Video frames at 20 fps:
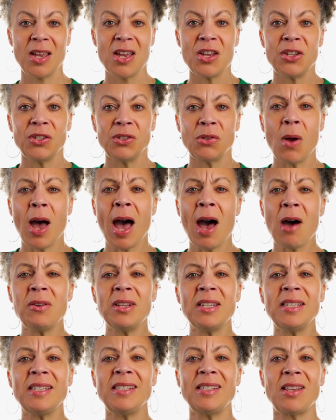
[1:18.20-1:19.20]
So how
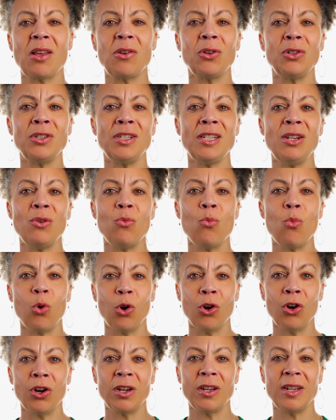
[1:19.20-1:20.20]
does subtlety
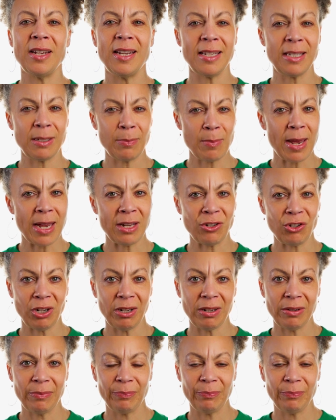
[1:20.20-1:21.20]
work its magic?